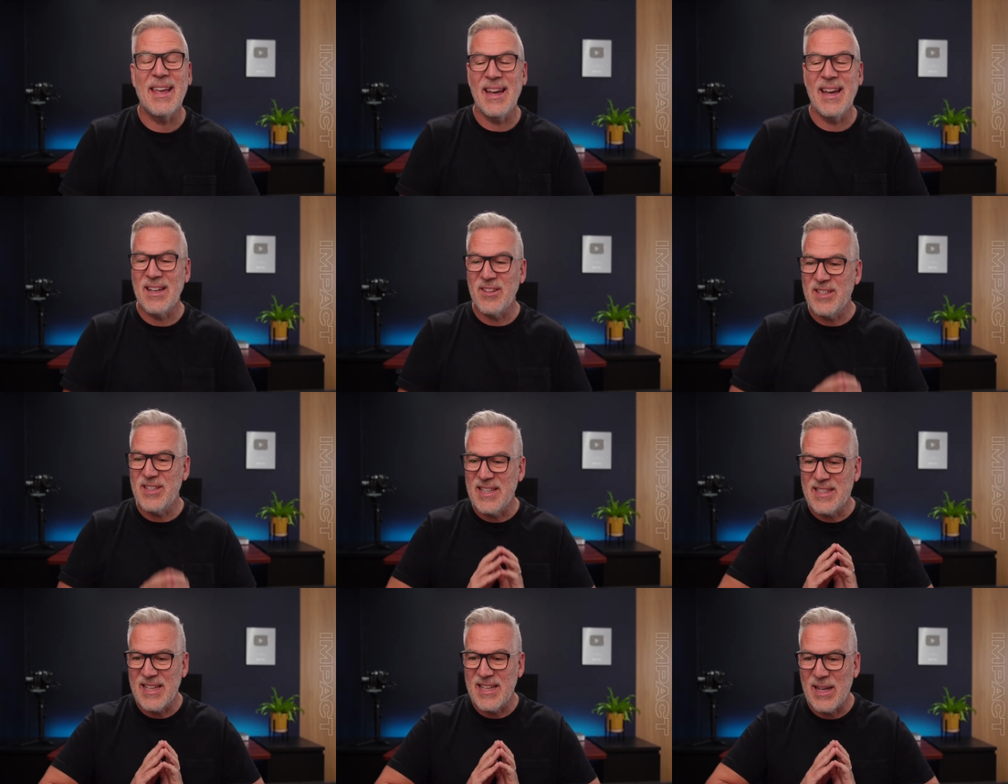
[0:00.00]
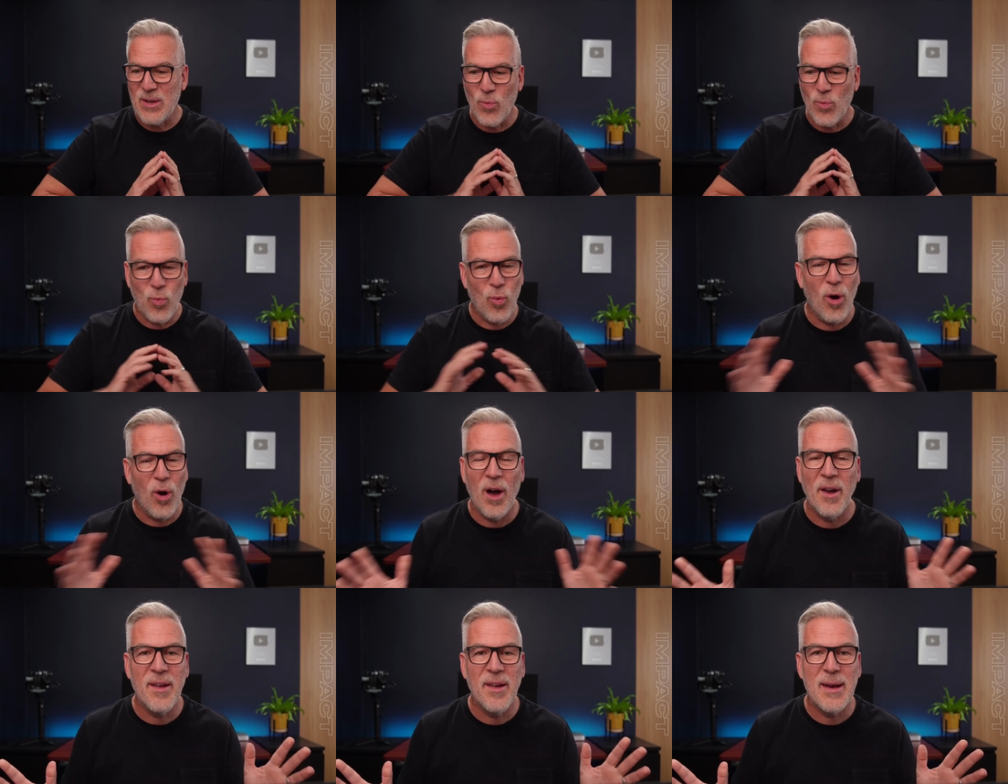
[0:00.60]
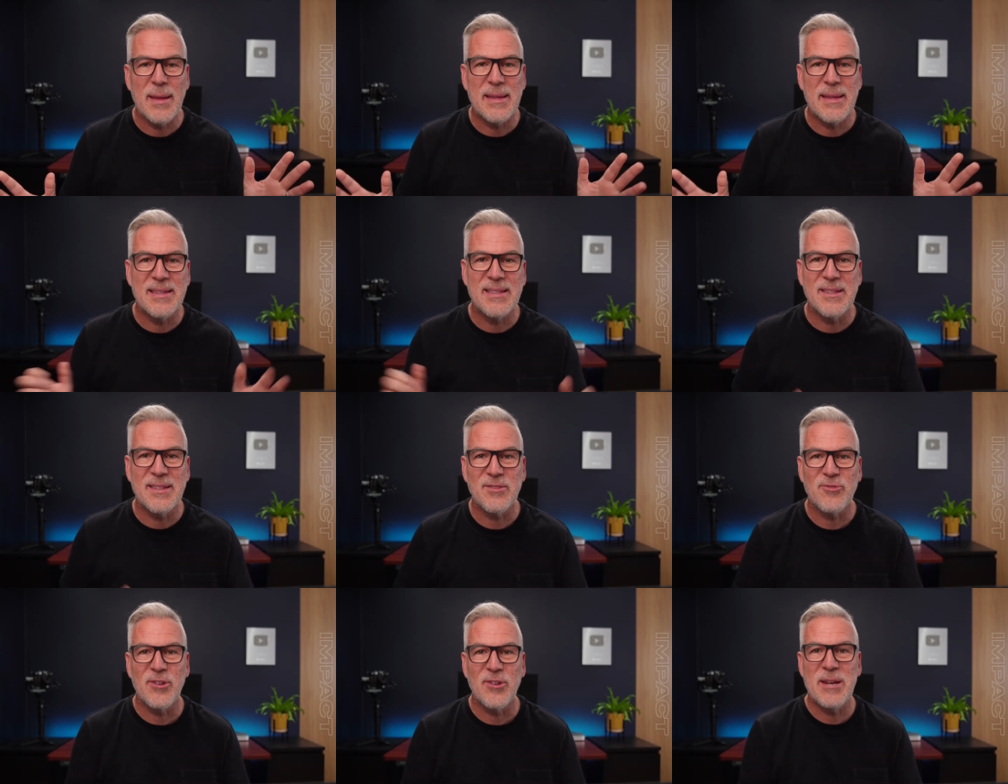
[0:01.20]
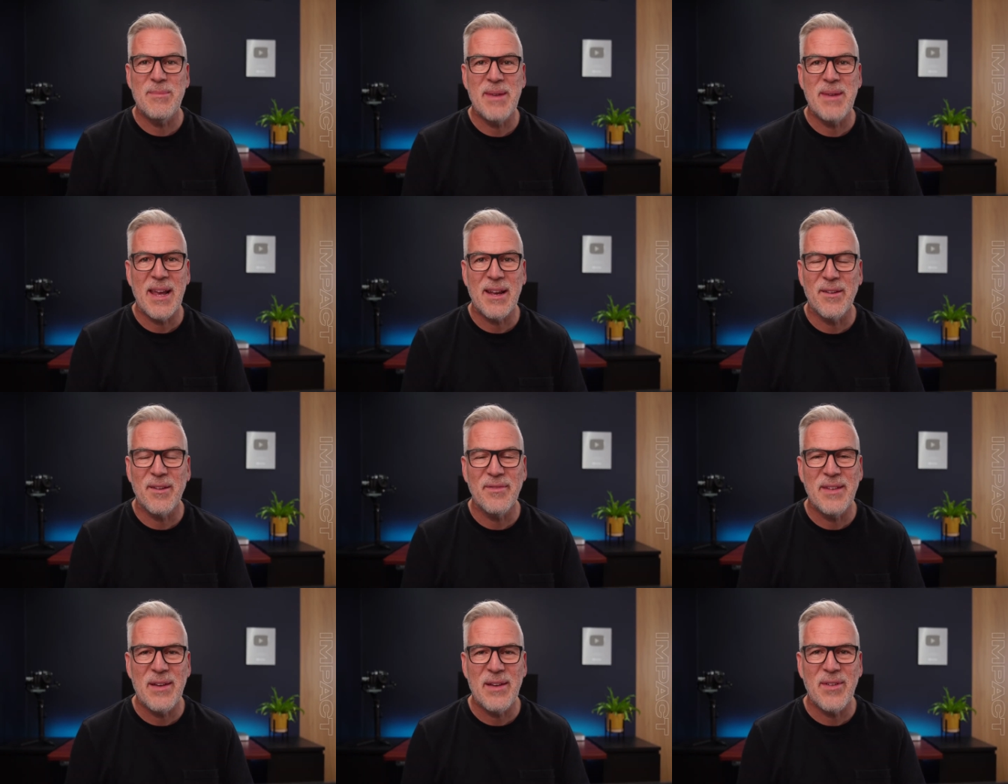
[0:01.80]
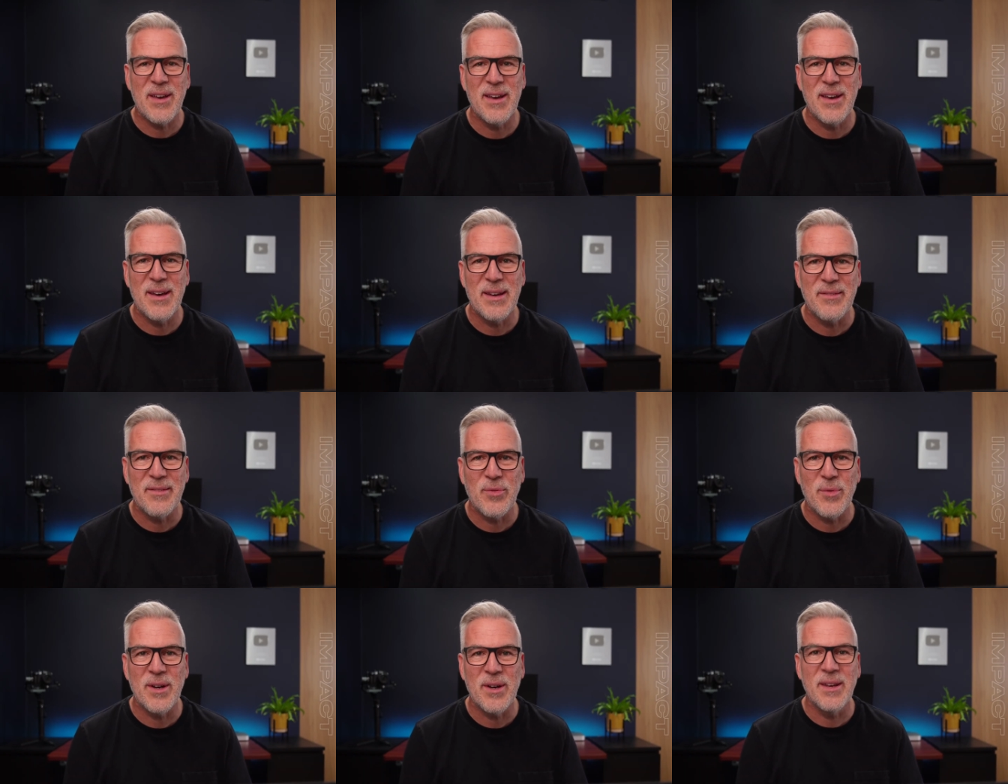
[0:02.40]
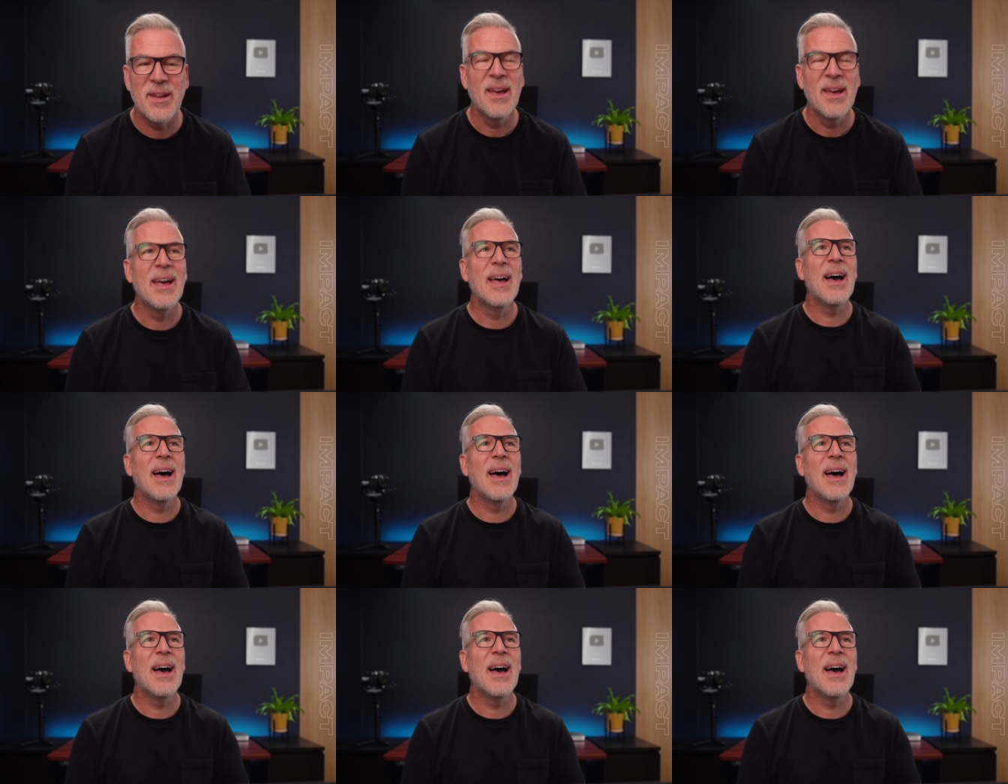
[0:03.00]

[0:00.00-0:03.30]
And she said, what on earth is a Stream Deck? I've never heard of one.